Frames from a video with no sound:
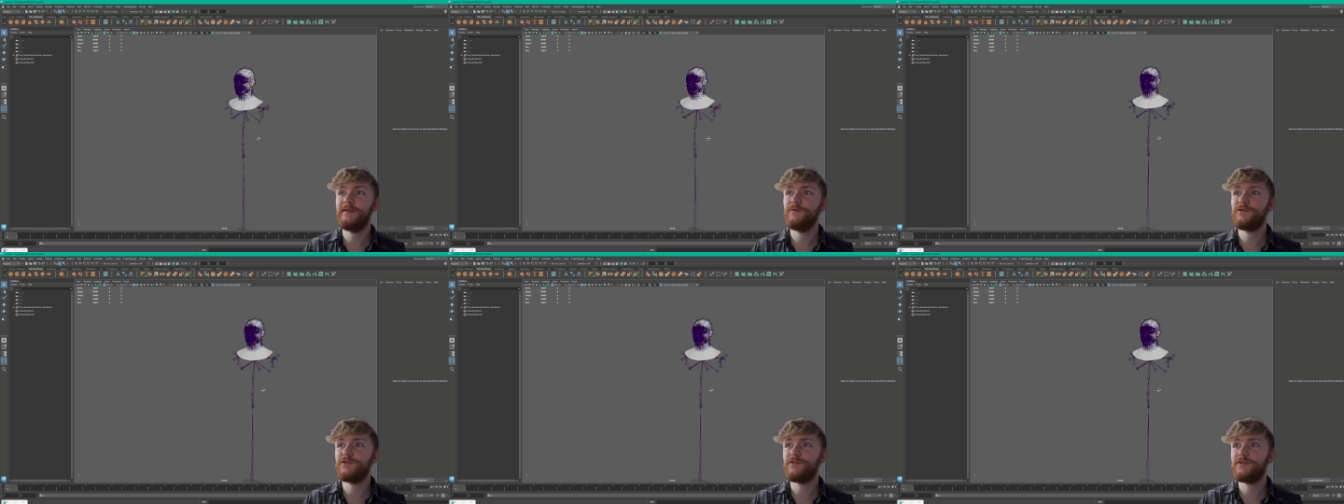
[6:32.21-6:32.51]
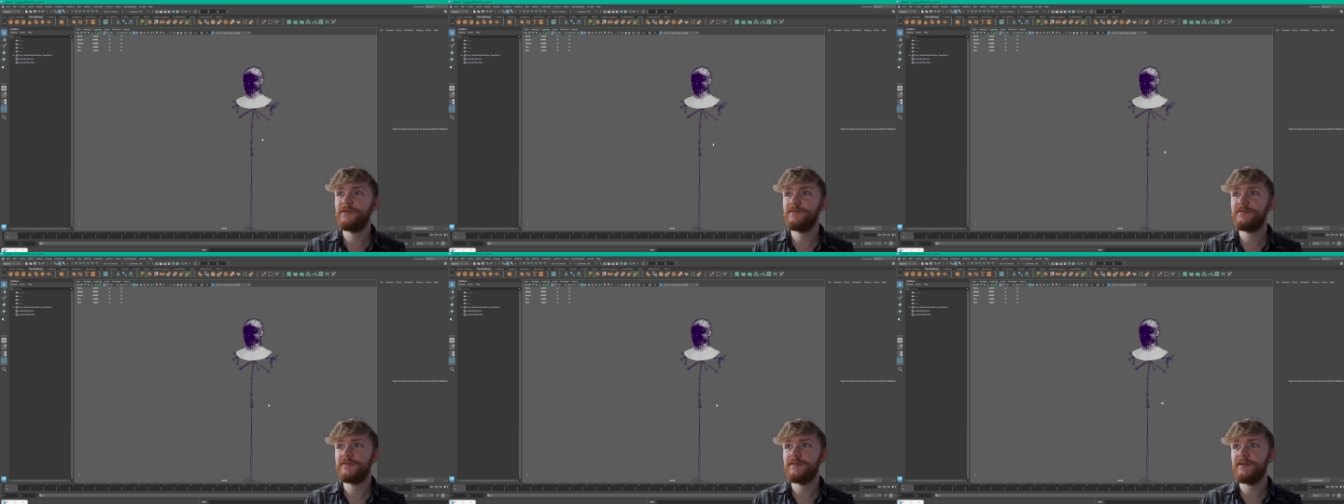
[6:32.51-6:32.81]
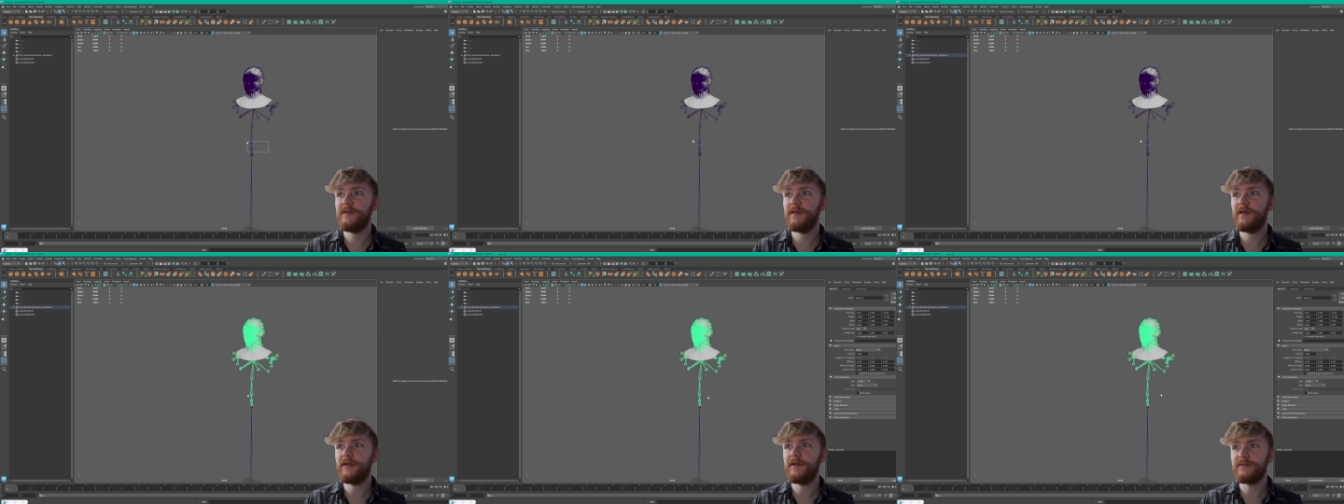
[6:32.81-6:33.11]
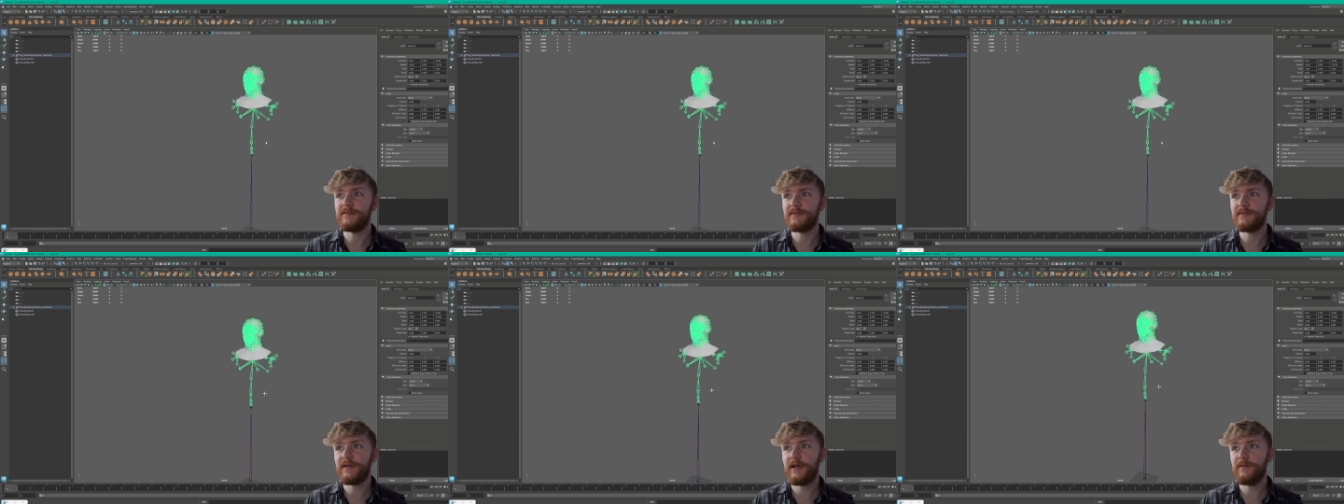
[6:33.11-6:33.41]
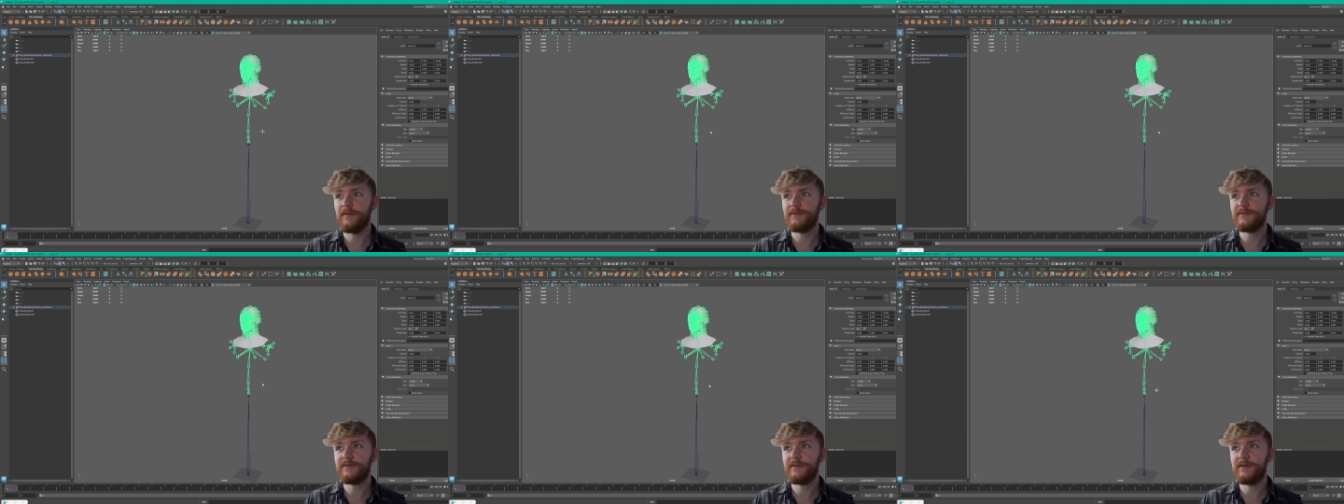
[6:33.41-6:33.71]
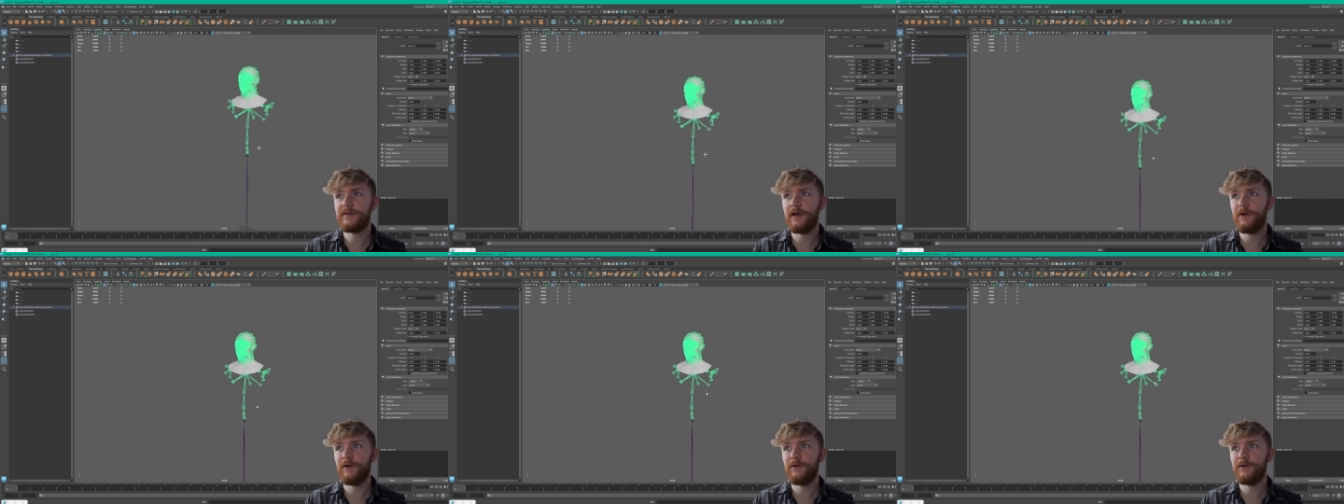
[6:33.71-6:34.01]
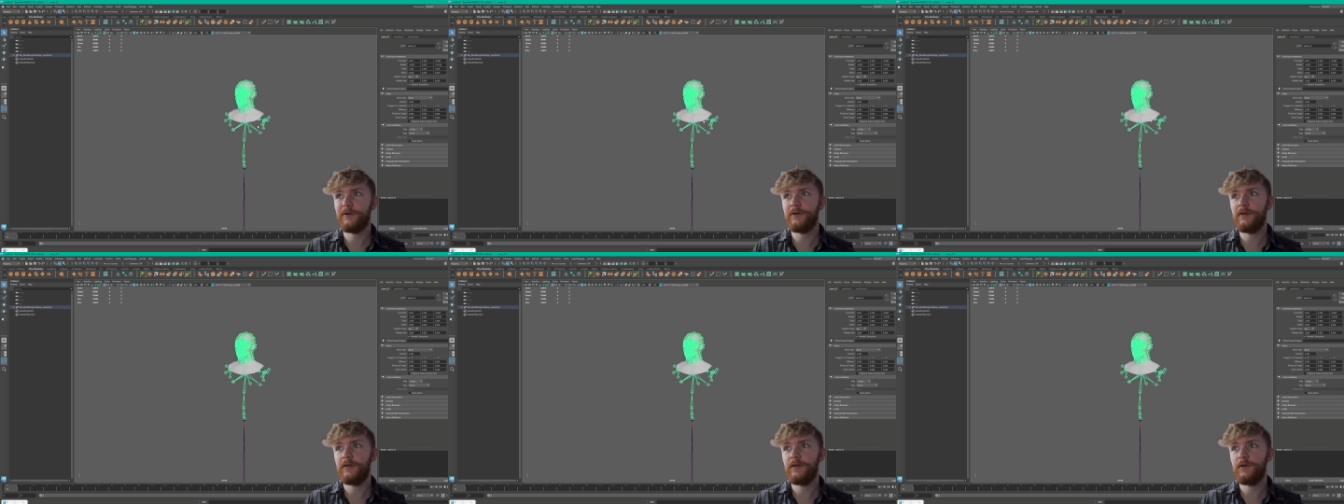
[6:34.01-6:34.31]
you should see a skeleton
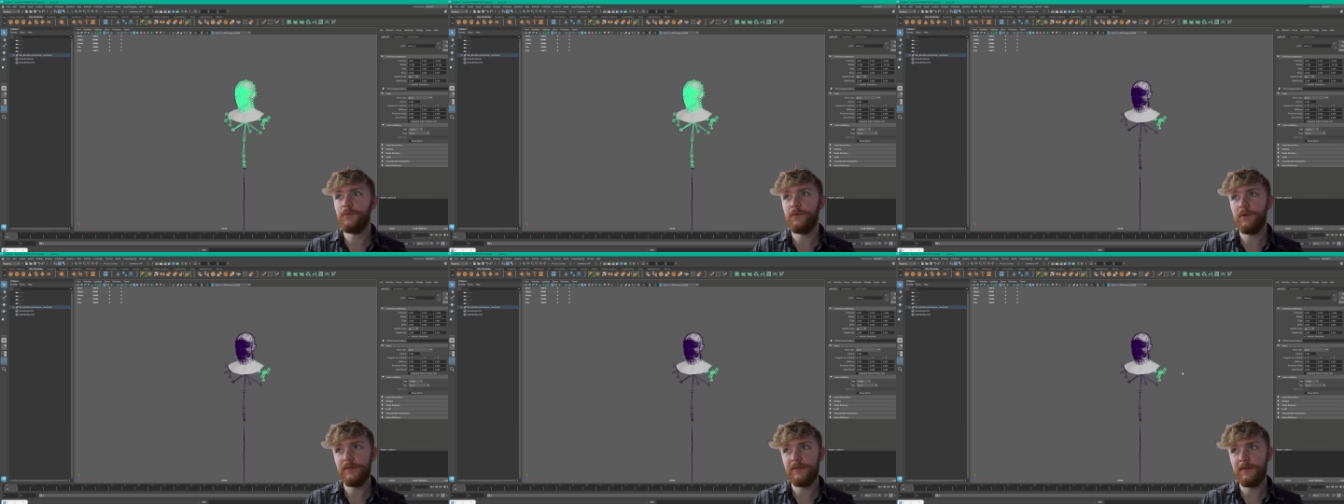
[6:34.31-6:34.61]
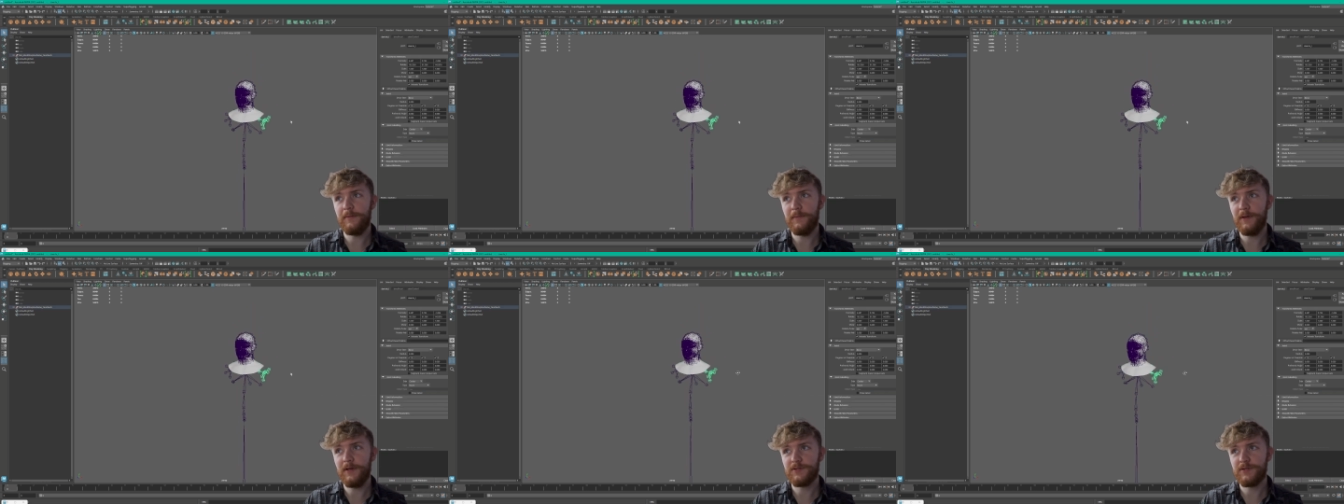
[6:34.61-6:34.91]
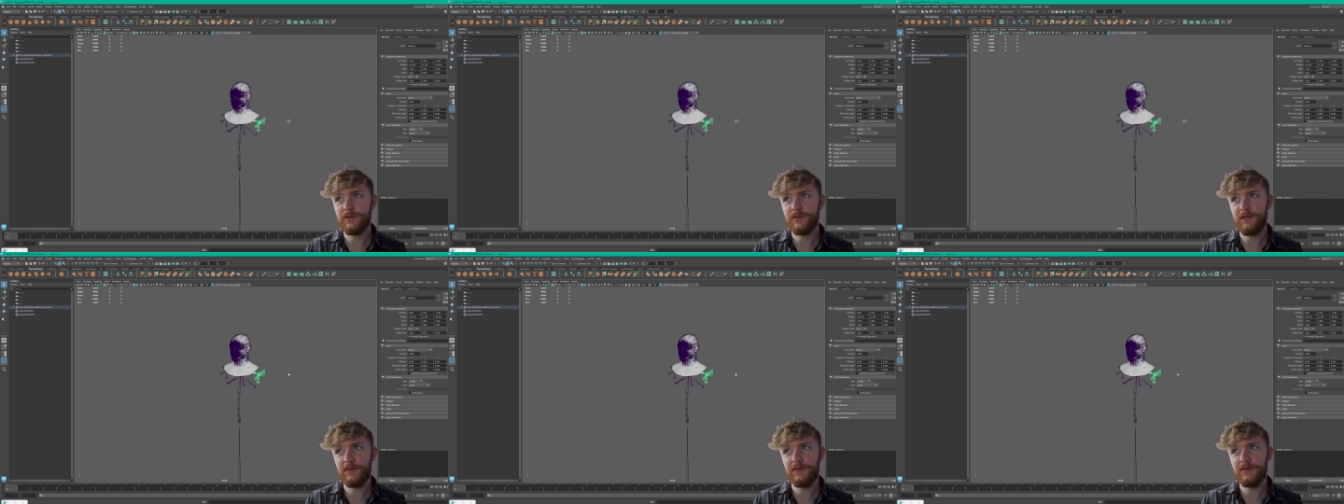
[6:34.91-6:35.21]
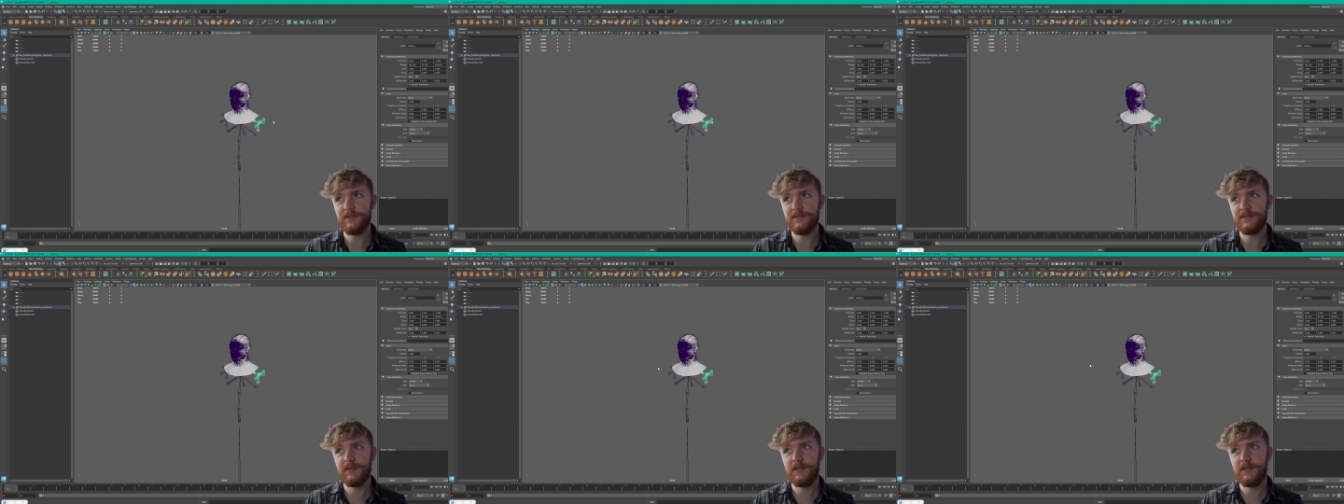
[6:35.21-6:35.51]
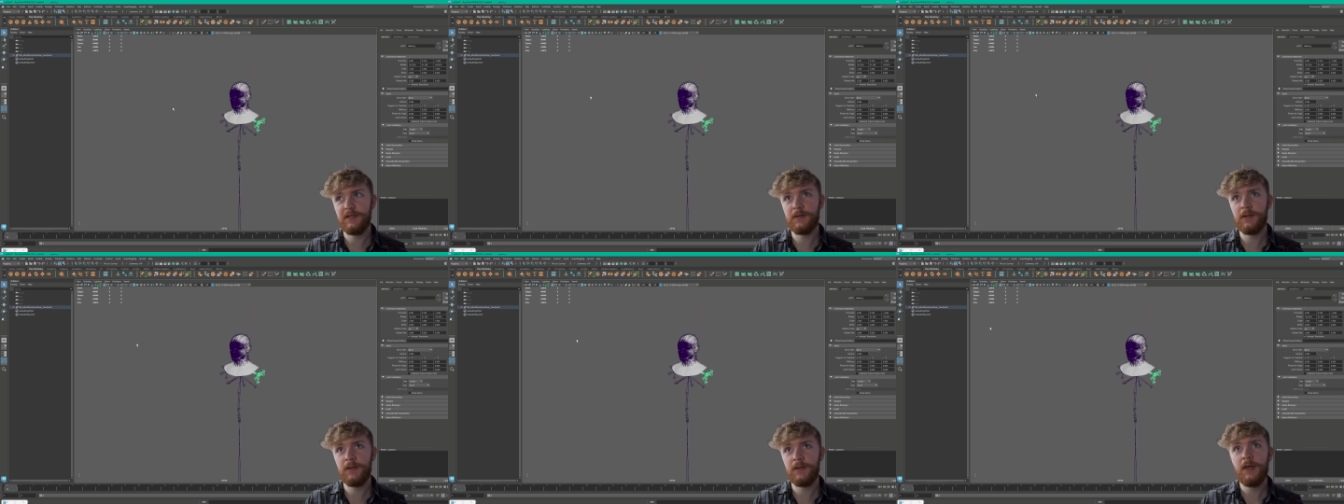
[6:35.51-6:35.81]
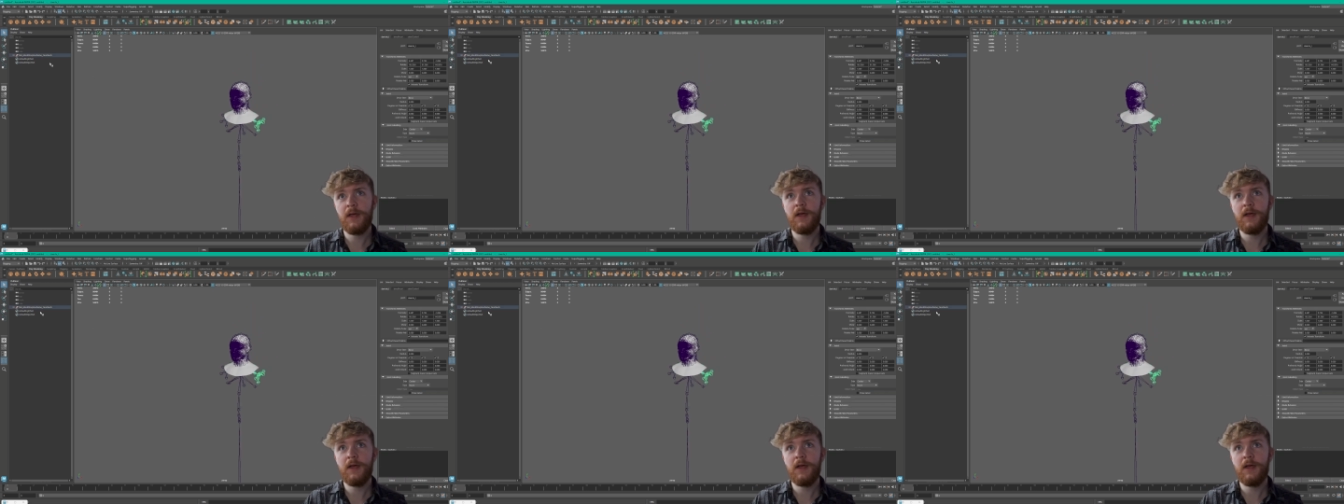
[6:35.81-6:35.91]
hierarchy with the mesh in the scene.